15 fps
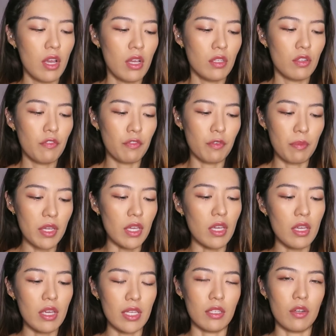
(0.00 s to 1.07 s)
So for
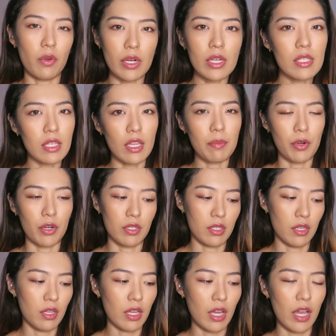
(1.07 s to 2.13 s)
me, as an oily skin
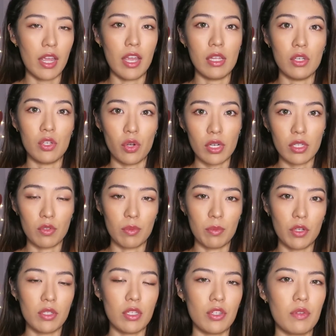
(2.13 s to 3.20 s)
person, I enjoy this one
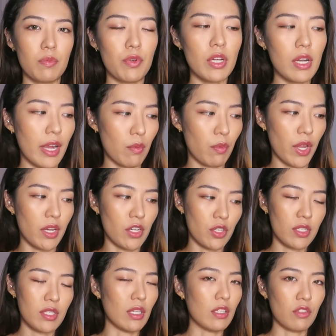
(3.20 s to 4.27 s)
because it's just pretty lightweight, it
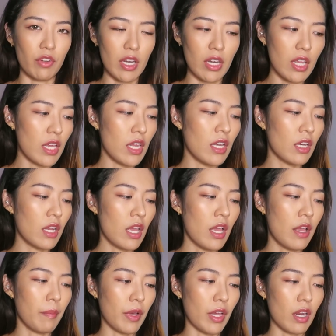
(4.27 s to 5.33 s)
just sinks right in.
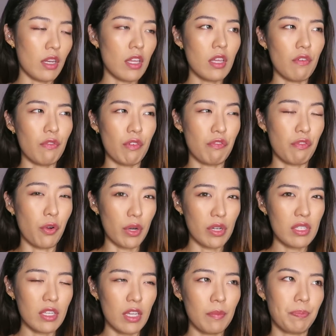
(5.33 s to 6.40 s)
But I think if you have oily
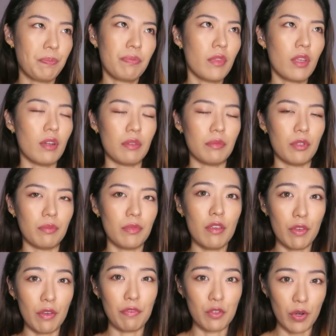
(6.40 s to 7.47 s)
skin, no, if
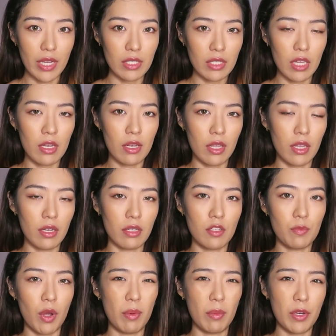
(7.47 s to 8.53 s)
you have dry skin, then this
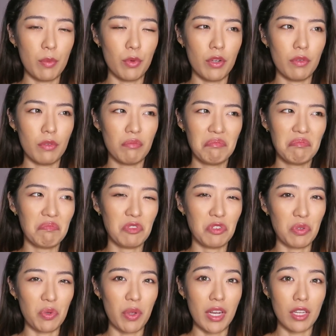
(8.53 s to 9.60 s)
probably wouldn't do
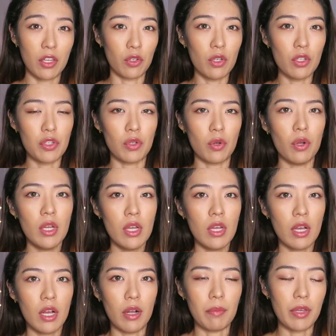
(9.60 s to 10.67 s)
you any good. So
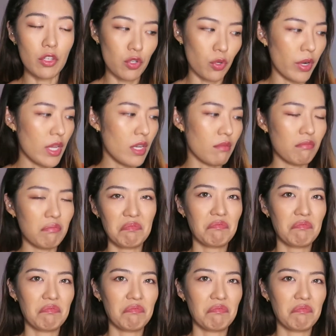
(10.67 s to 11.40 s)
enjoy it.